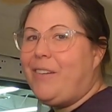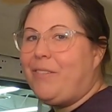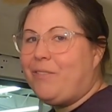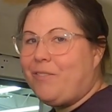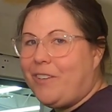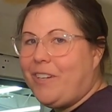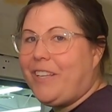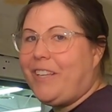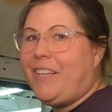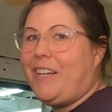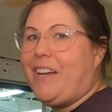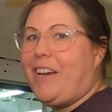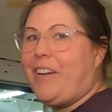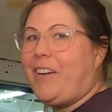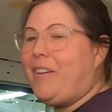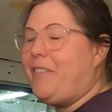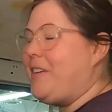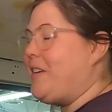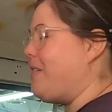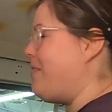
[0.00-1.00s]
Really not
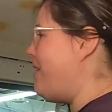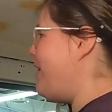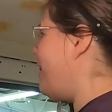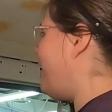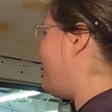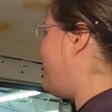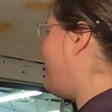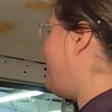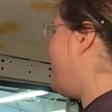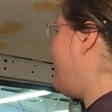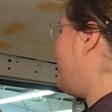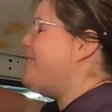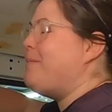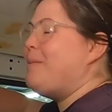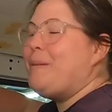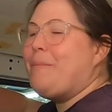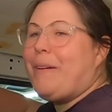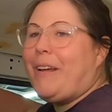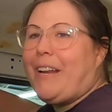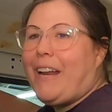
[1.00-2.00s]
going well. It's
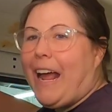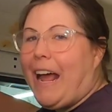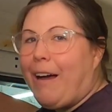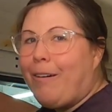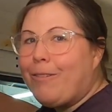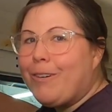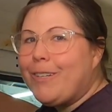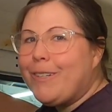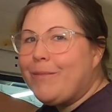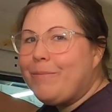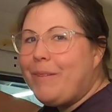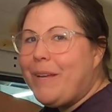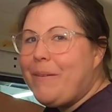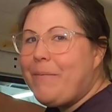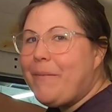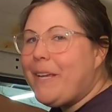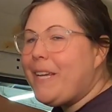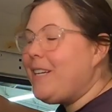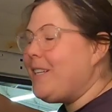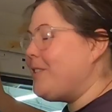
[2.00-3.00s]
been about an hour
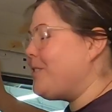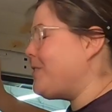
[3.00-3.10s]
maybe